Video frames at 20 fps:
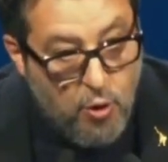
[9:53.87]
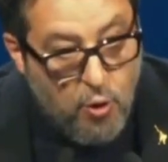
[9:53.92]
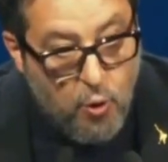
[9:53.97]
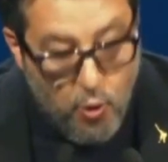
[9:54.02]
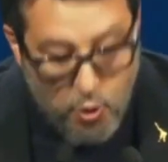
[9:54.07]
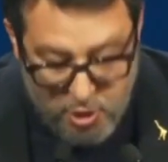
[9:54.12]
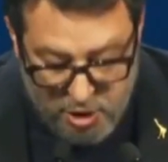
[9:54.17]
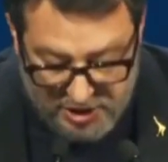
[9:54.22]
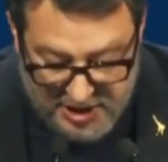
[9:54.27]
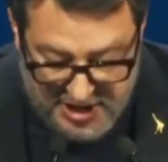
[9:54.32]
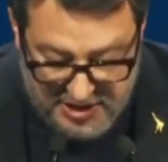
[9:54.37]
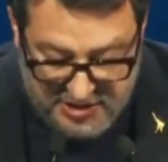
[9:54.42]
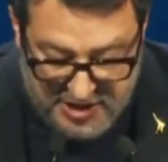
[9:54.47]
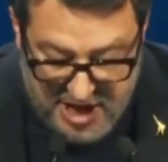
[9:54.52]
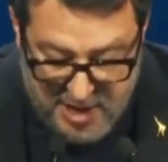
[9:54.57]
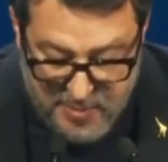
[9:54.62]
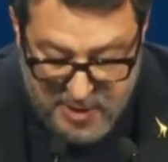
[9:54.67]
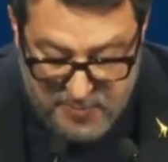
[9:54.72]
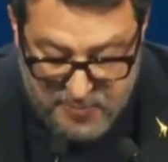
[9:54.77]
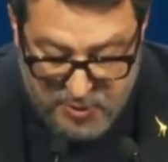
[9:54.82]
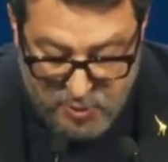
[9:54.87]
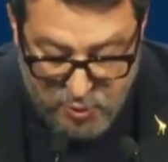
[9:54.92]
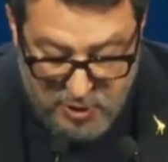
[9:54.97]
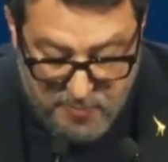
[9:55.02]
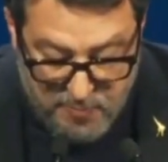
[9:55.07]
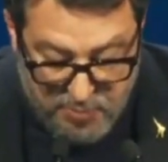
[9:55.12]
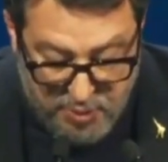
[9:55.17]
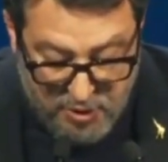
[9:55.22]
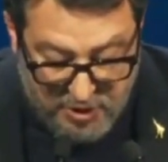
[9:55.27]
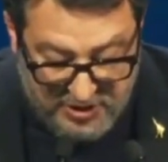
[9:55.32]
One of the most
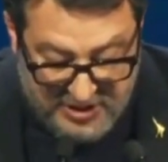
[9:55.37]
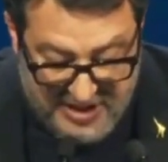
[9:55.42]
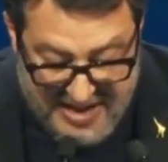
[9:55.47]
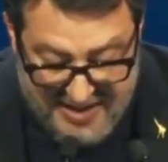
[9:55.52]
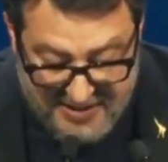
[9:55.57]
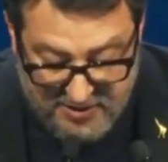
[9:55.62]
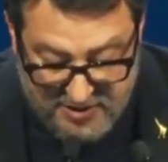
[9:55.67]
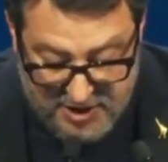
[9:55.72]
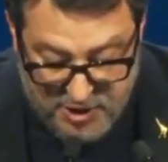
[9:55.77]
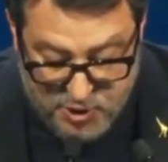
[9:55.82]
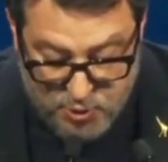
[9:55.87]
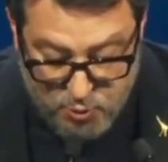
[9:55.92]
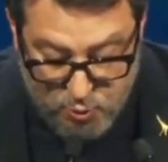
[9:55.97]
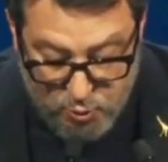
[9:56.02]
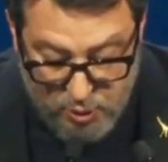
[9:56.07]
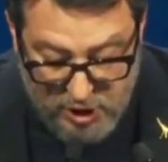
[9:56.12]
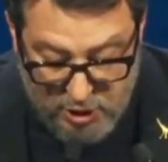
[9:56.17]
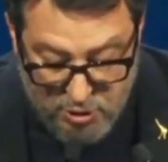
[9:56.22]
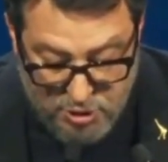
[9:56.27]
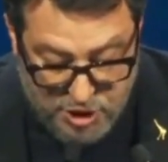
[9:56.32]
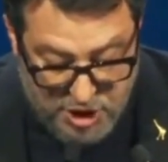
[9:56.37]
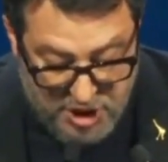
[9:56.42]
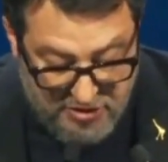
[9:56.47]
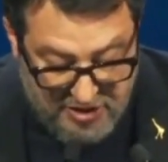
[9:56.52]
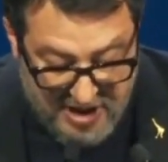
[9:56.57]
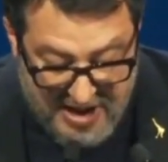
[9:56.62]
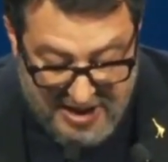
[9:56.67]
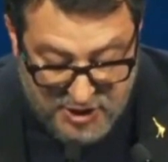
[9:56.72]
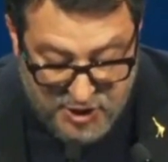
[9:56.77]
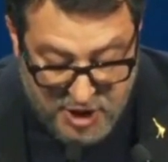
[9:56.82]
important issues to focus
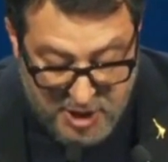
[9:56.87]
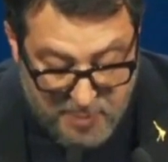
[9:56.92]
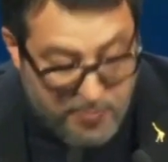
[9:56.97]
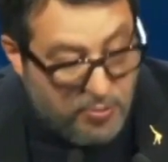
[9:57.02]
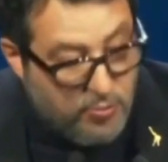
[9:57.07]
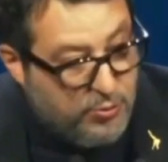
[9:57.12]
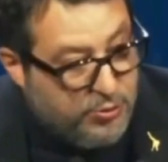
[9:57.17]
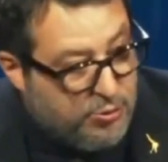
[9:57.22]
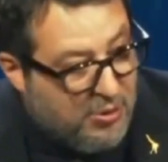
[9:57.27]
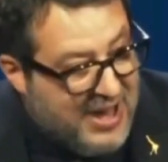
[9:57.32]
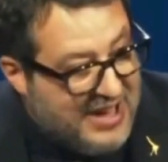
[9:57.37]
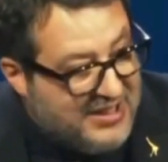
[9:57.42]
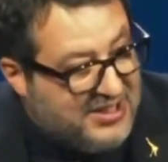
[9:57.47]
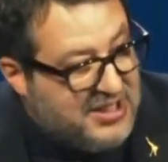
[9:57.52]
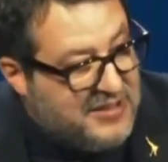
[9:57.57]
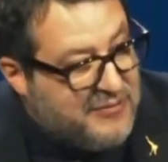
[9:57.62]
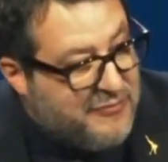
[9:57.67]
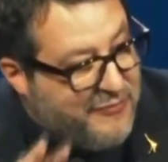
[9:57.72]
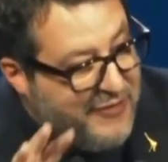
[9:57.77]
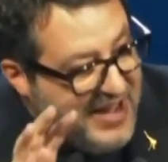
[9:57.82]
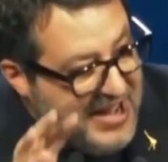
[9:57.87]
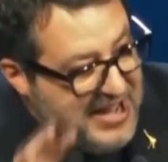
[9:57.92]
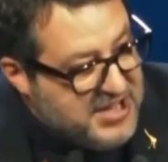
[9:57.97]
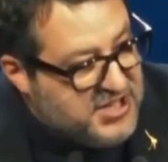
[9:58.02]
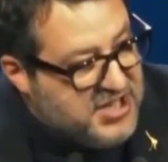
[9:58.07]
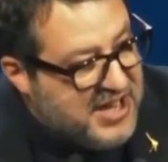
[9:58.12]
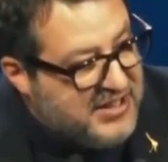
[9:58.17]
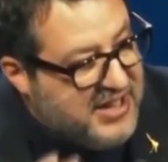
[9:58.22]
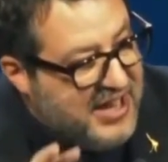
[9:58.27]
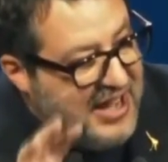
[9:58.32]
on is precisely the
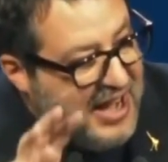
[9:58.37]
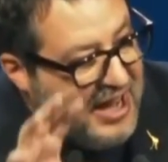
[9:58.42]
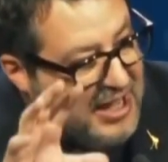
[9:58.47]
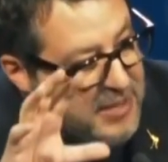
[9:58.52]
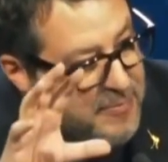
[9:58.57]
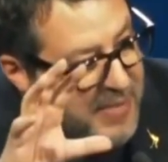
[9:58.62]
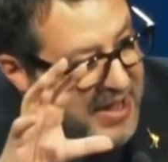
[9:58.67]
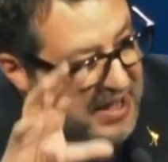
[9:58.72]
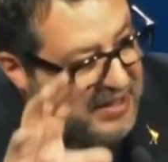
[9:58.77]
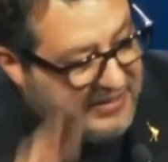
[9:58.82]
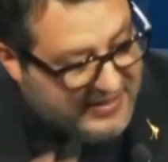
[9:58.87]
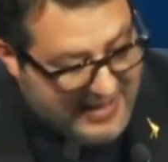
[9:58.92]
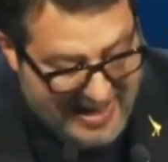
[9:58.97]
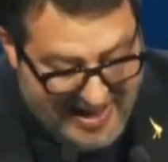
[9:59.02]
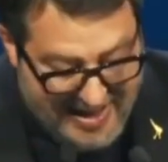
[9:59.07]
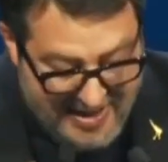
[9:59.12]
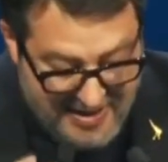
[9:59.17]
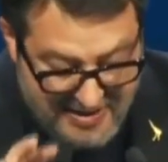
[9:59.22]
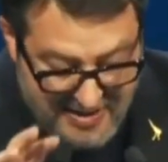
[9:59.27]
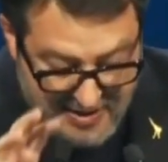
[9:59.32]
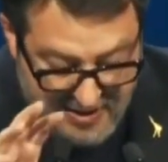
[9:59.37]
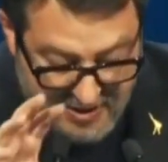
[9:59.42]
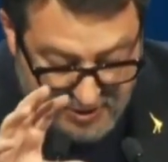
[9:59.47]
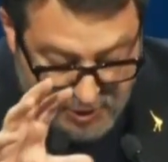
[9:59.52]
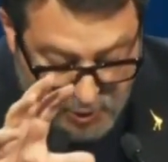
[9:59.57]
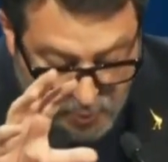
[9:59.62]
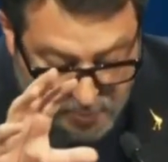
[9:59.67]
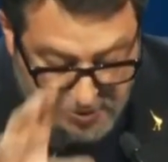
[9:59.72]
defense of freedom of opinion and